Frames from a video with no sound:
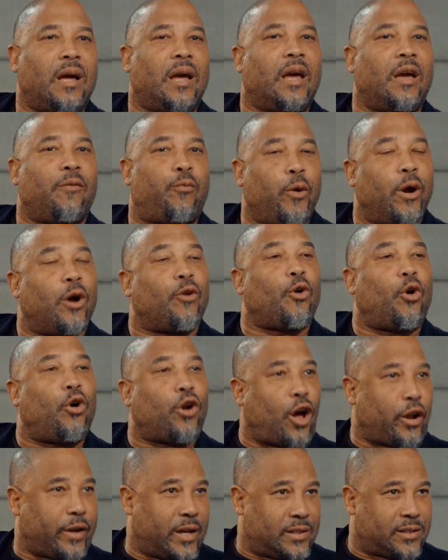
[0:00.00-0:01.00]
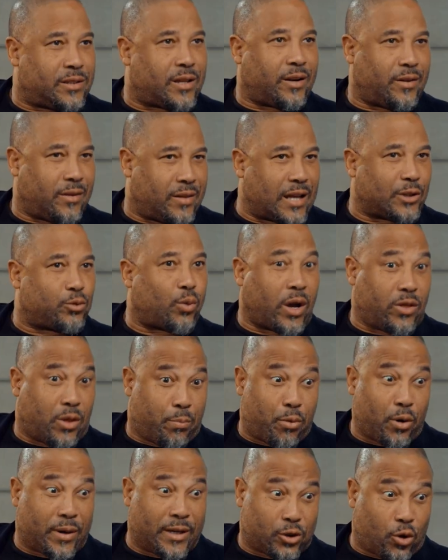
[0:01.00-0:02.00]
if we are all honest, and that's why the
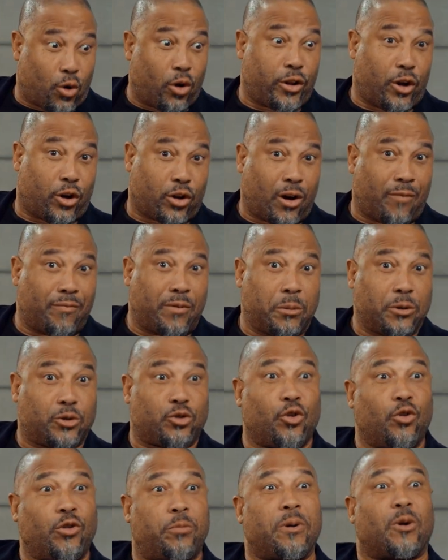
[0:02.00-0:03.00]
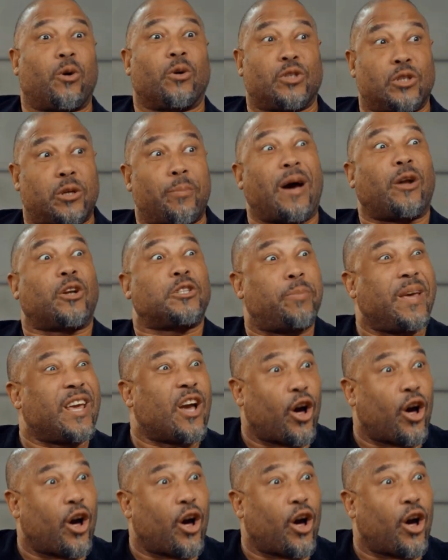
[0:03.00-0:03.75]
book is called The Uncomfortable Truth, because it's about us being